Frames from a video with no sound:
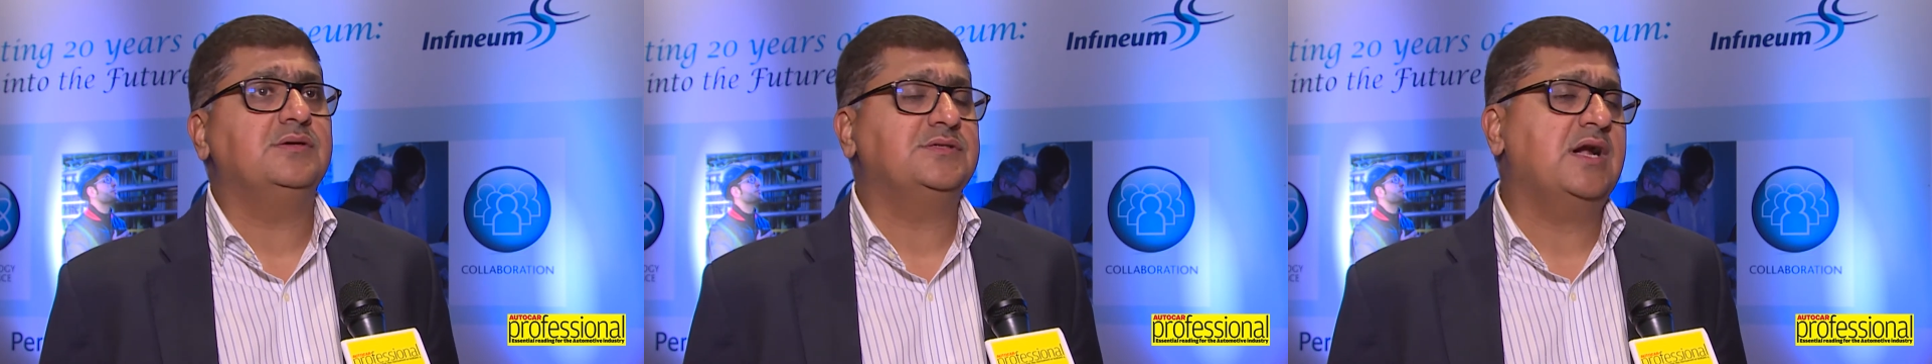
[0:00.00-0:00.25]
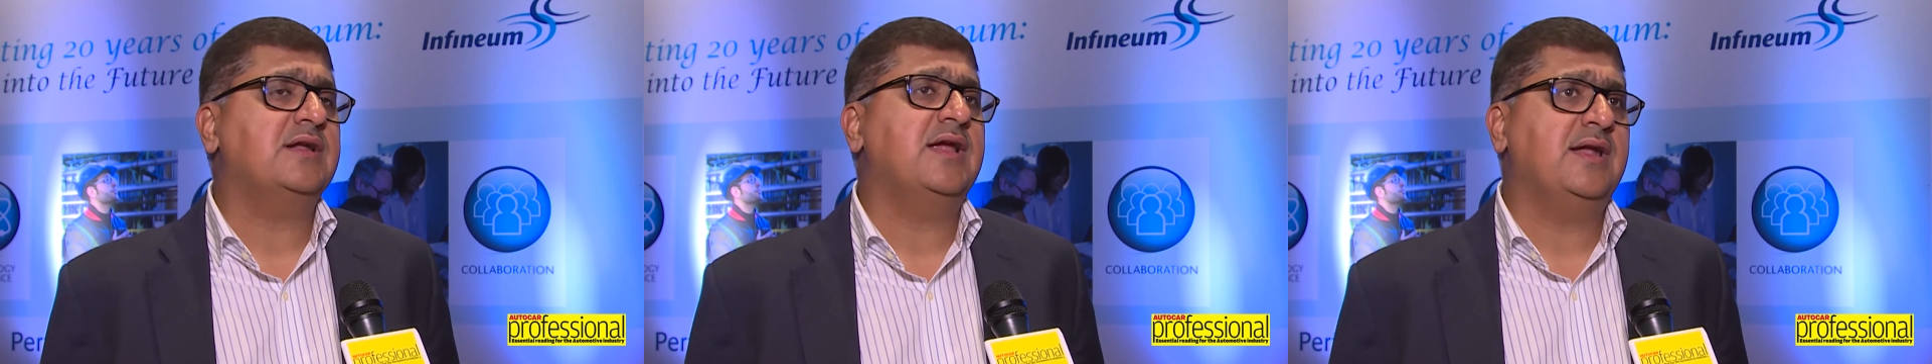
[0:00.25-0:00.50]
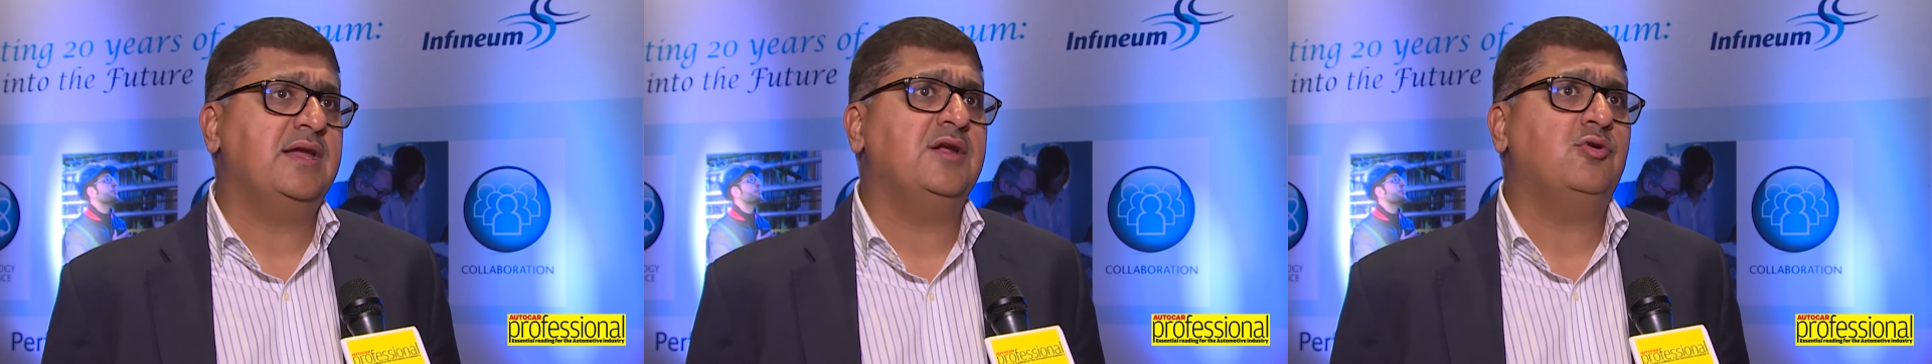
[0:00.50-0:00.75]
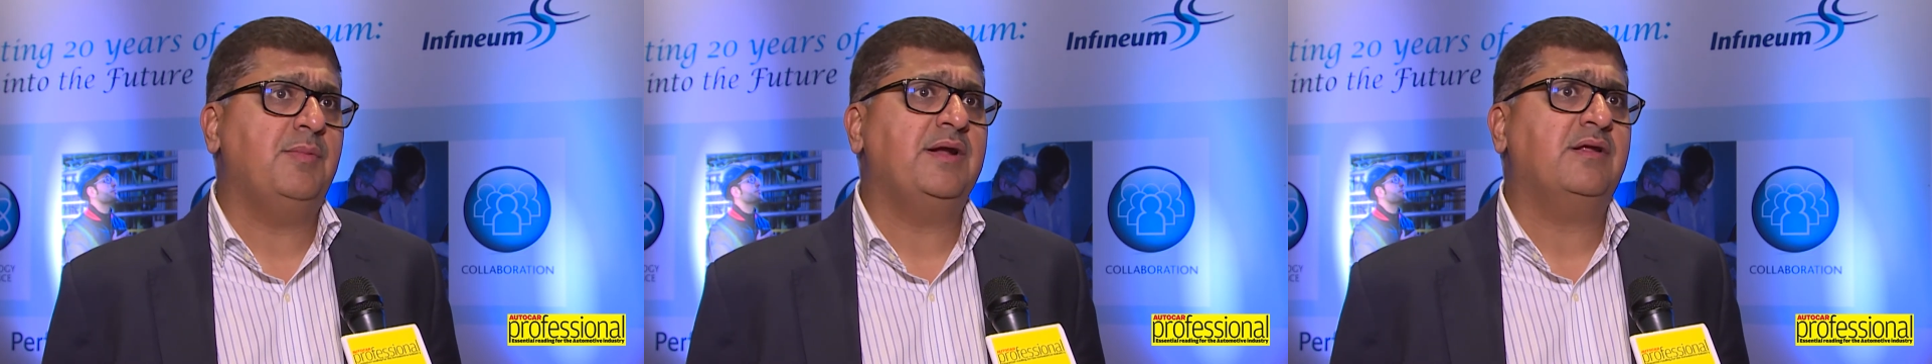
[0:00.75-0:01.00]
start getting
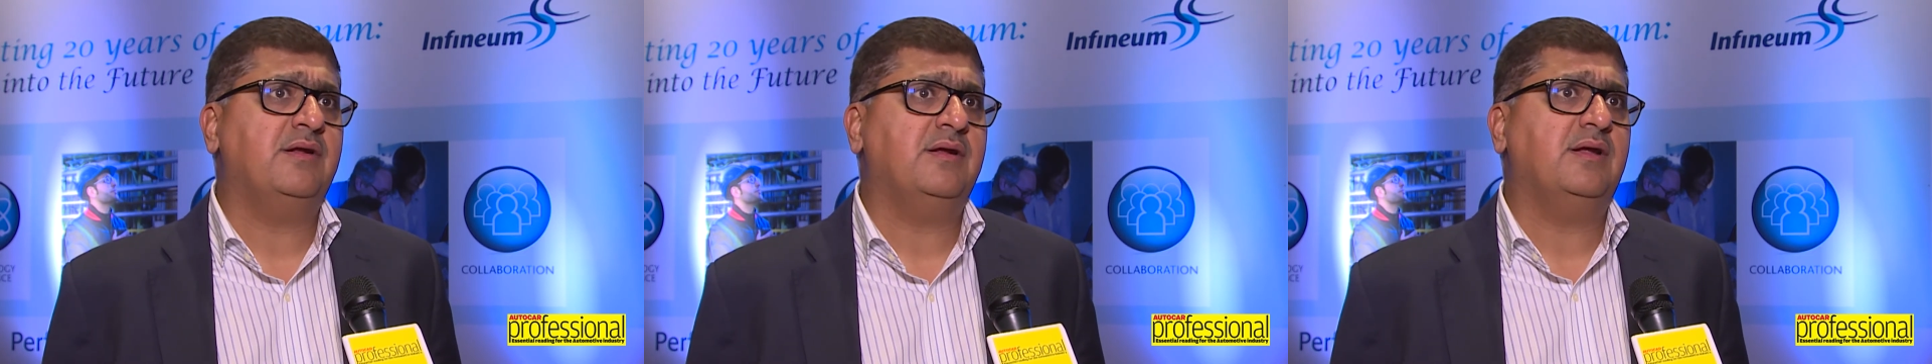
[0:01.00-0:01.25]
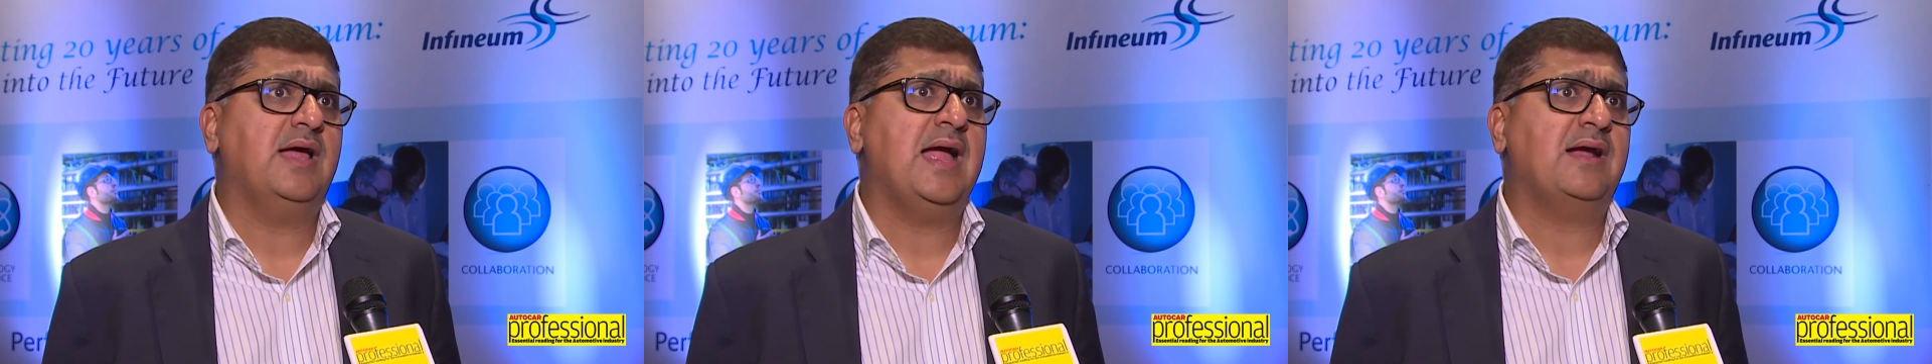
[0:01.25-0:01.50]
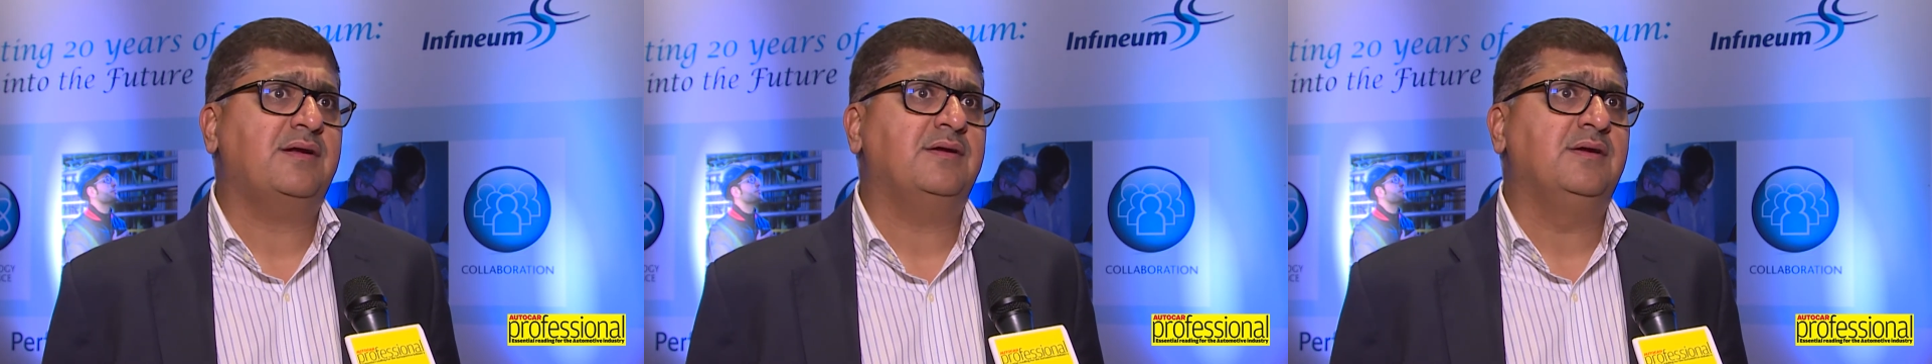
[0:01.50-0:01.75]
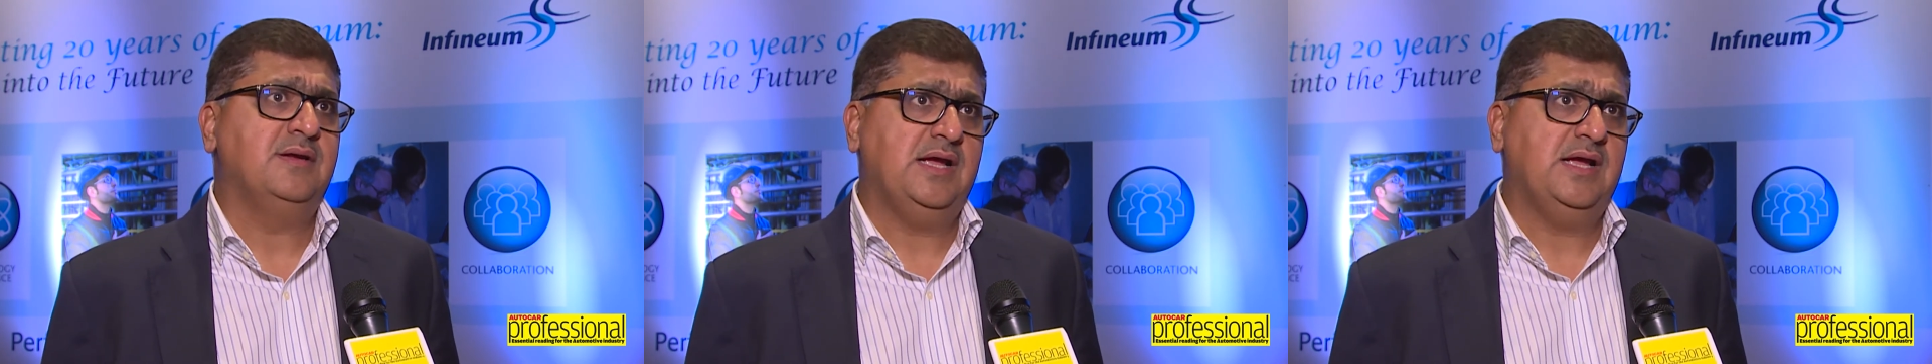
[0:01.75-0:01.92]
into better act.